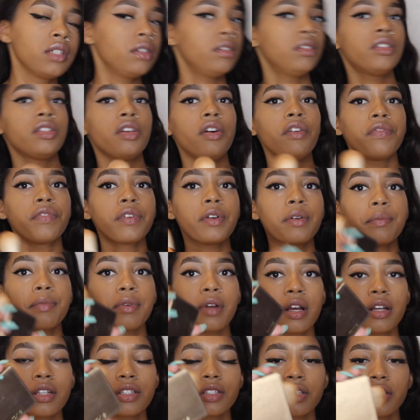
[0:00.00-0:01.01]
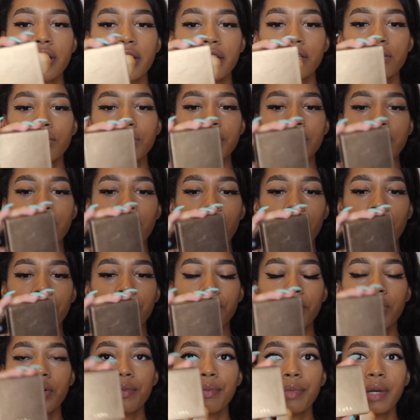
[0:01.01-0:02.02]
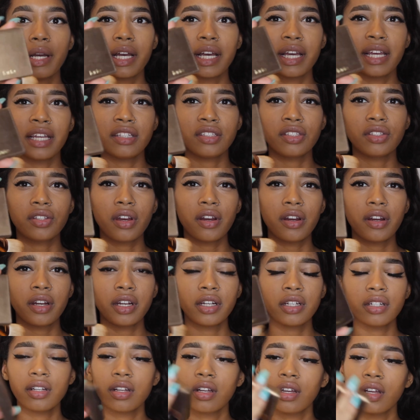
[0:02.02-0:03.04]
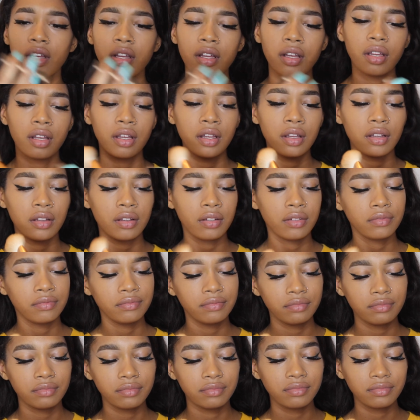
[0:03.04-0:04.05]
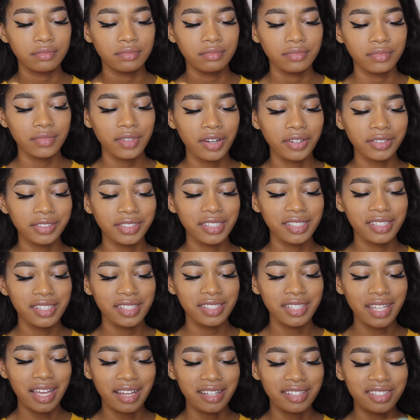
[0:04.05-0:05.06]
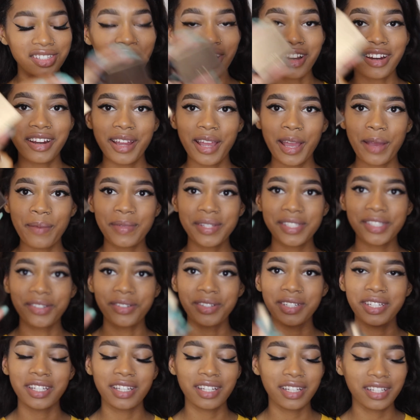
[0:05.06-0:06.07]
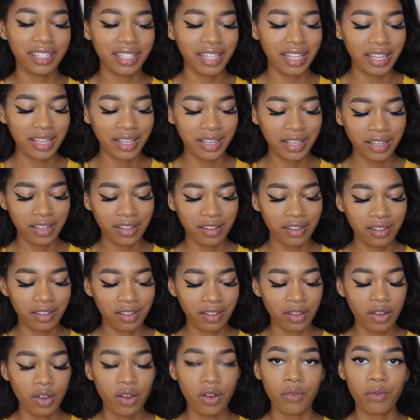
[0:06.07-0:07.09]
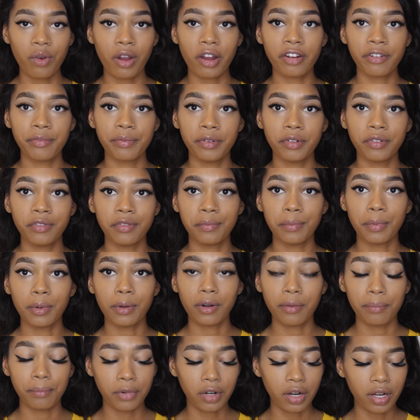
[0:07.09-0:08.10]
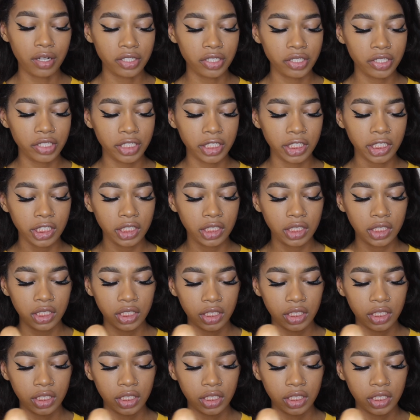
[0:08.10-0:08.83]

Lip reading: So for bronzer, I usually go for my Tarte, or this is Tarte Amazonian Clay waterproof bronzer,